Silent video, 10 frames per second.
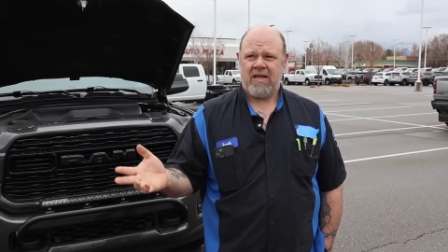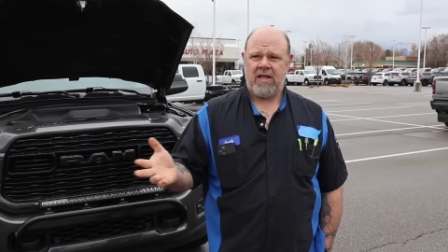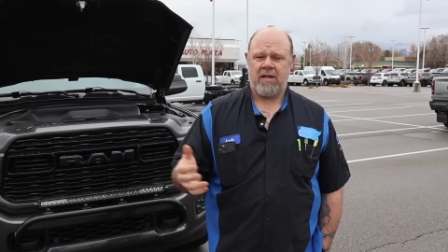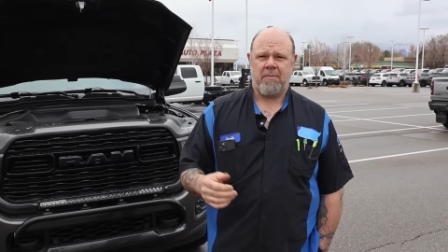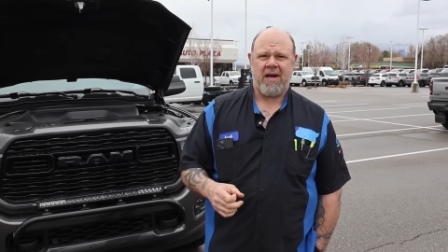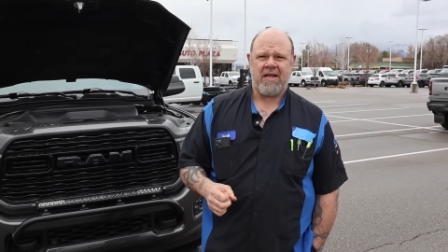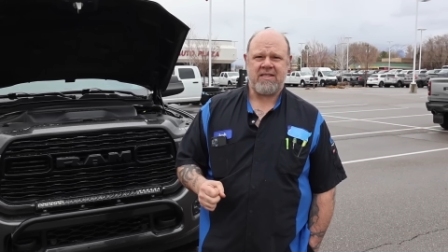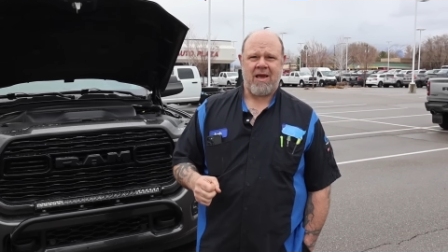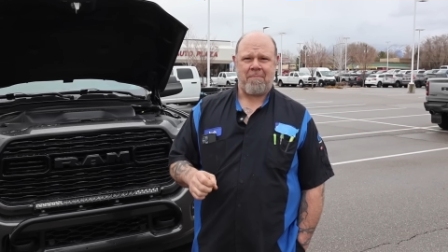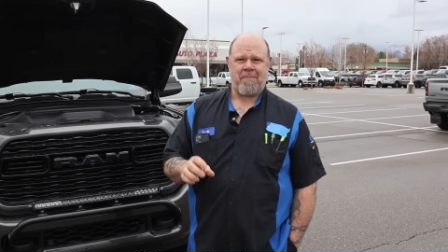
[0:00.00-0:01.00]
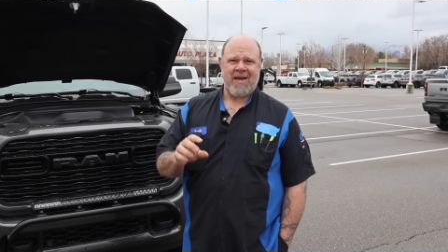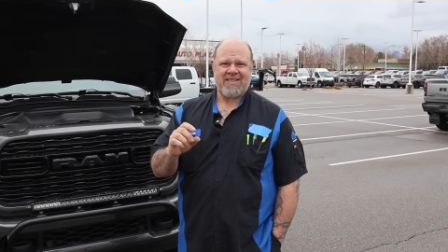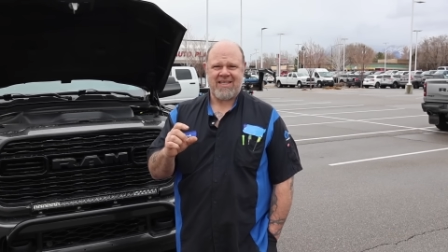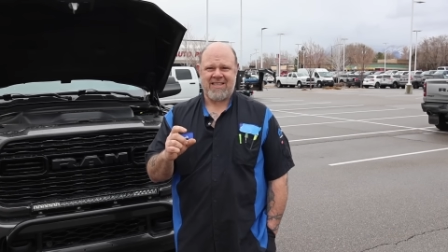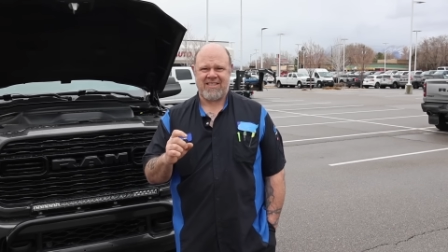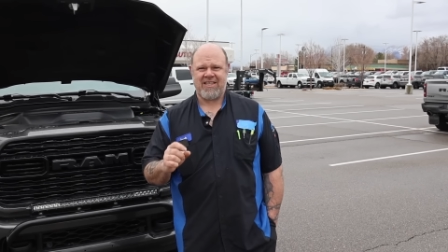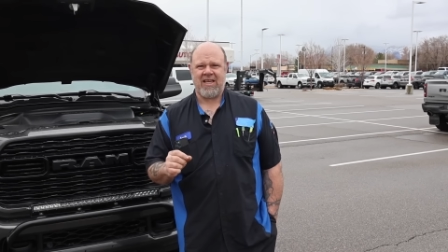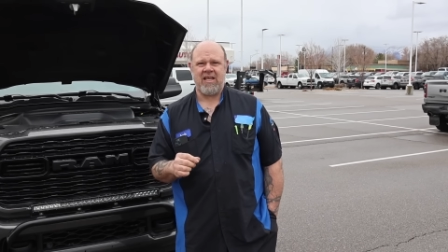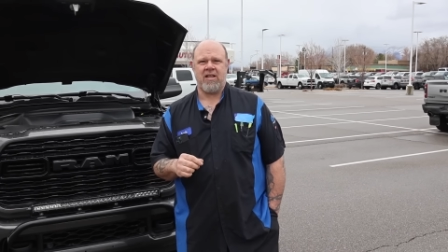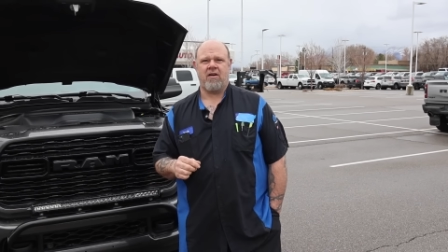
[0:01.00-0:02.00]
Eliminates that pesky
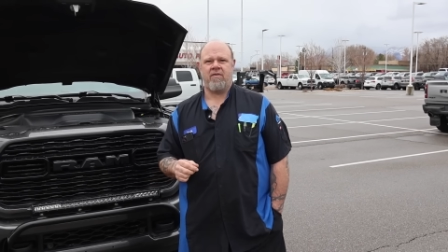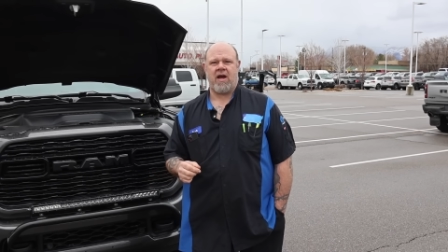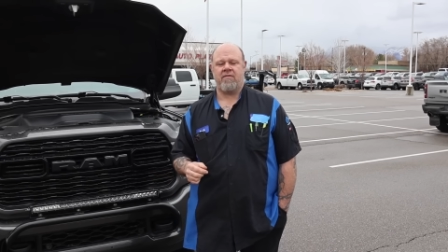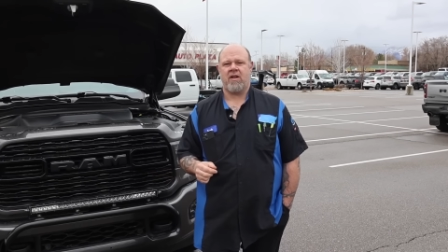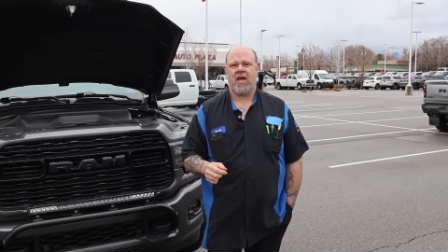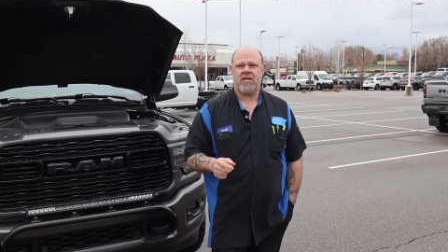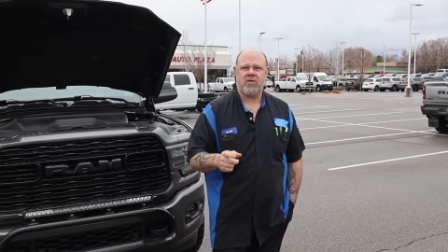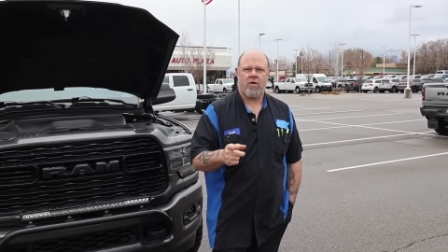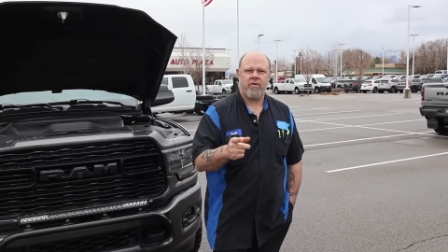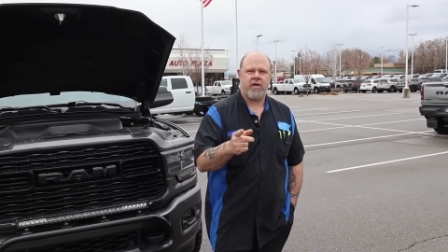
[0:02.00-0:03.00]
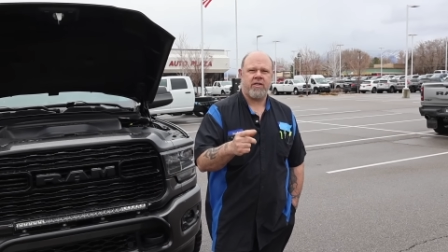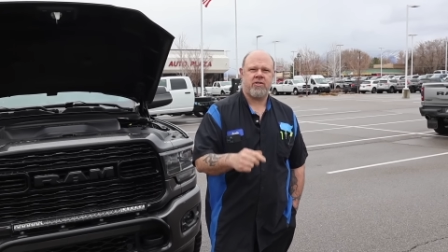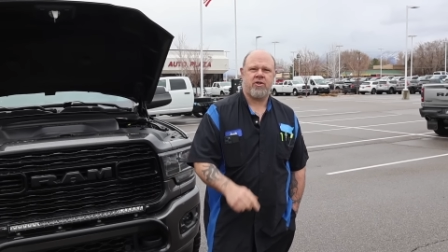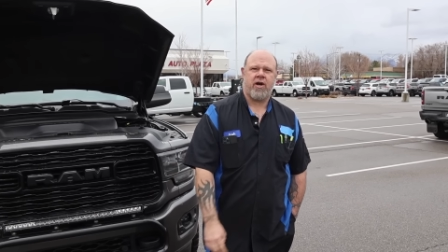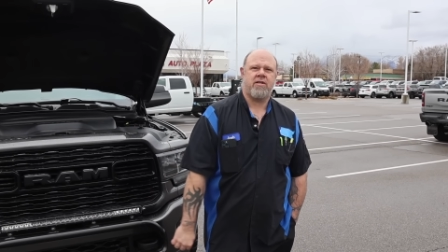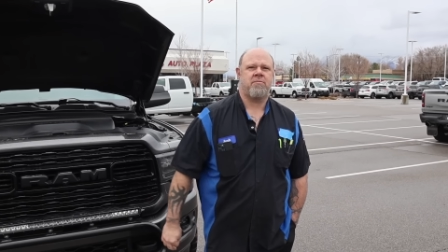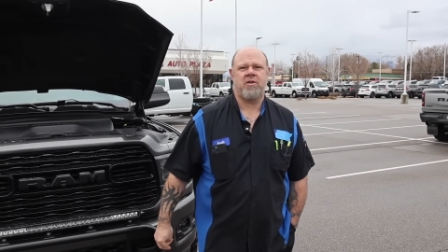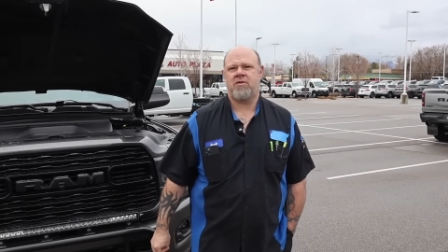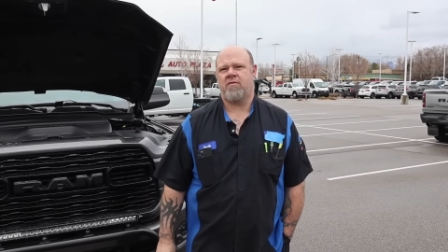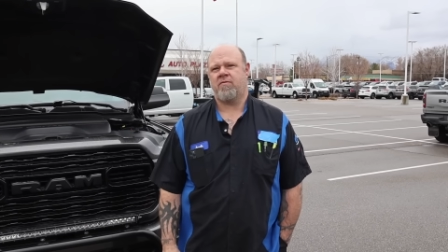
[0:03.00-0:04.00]
sticking little valve that likes to overheat your
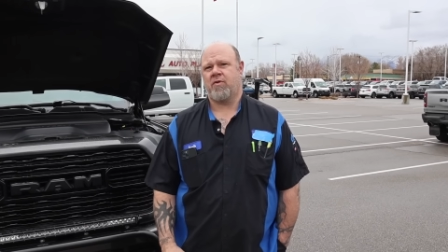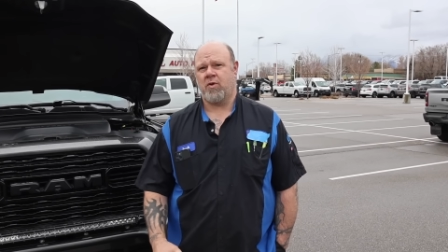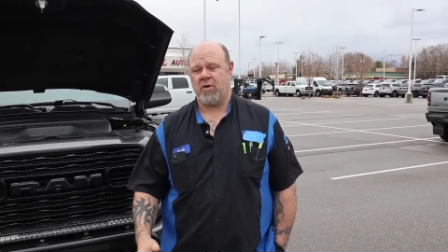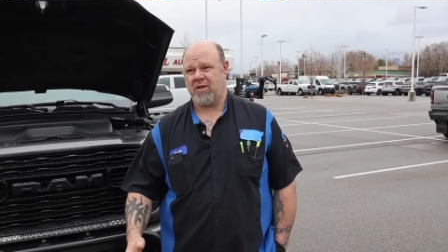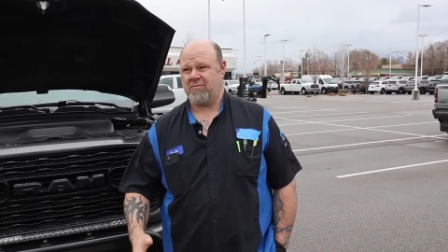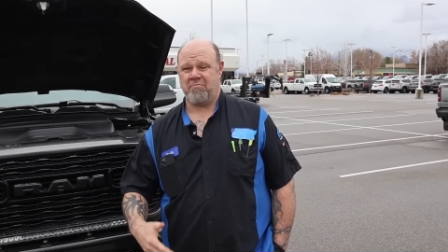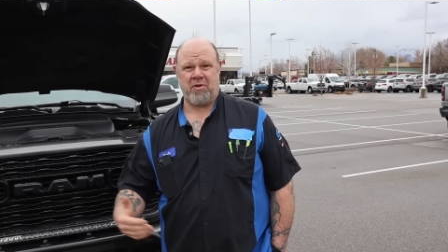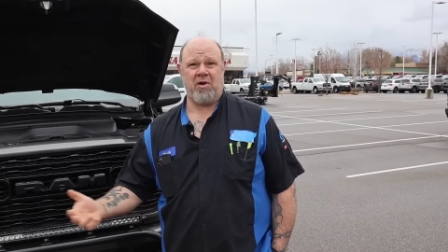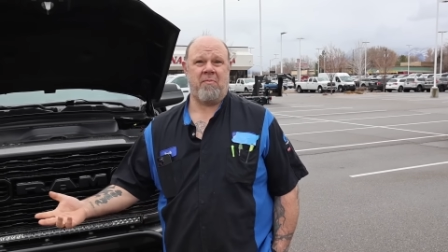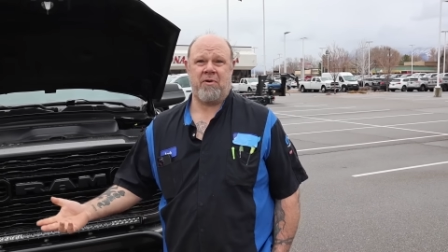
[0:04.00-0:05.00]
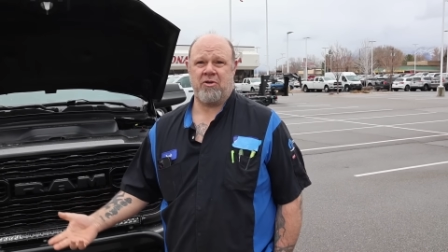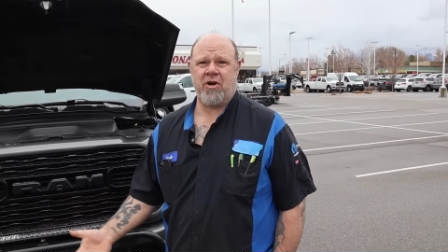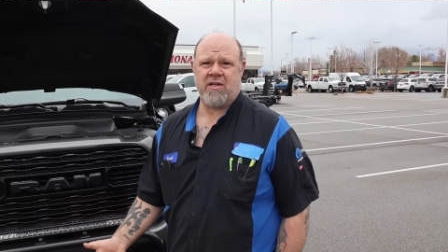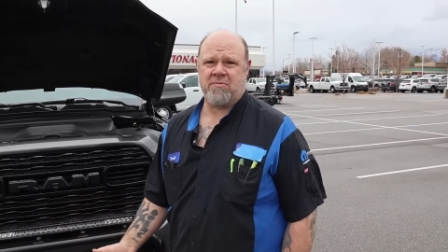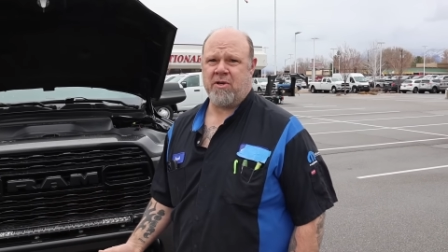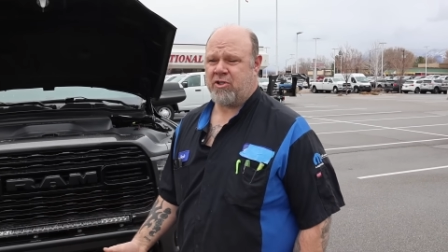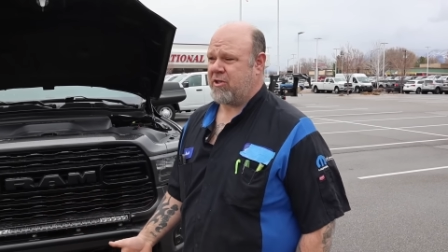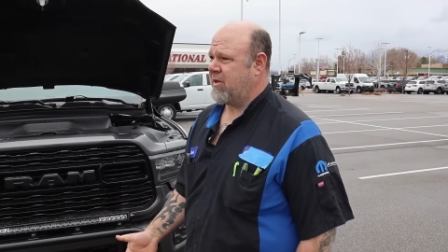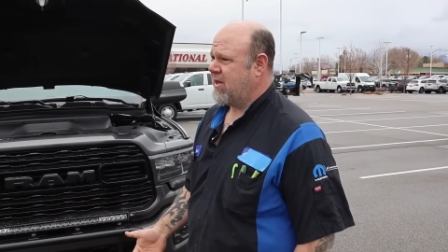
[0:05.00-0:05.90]
transmission fluid and burn up your transmission.